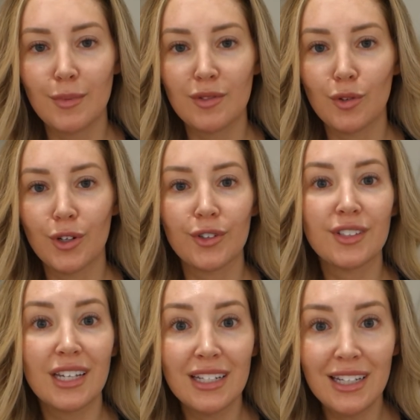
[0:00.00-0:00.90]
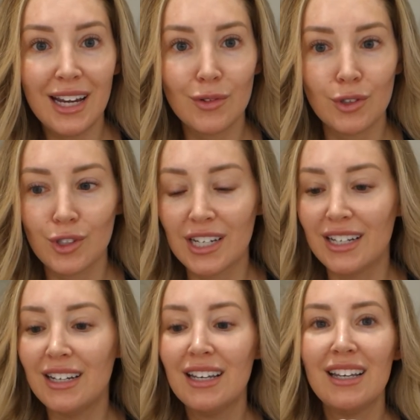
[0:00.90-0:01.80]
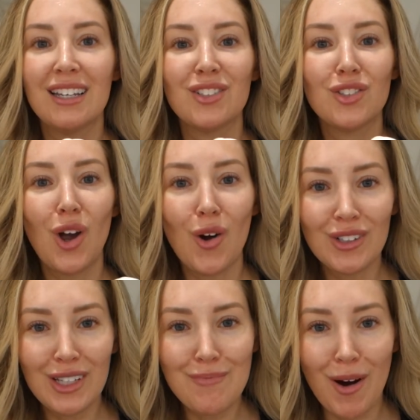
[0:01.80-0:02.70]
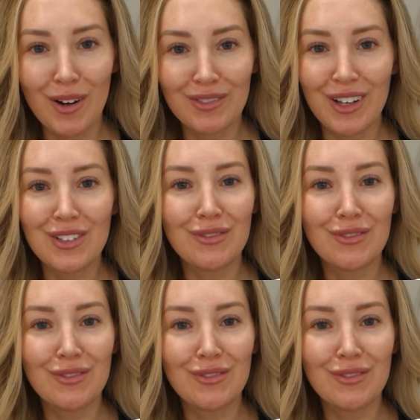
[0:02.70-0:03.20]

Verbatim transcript: before your skincare routine is totally perfect,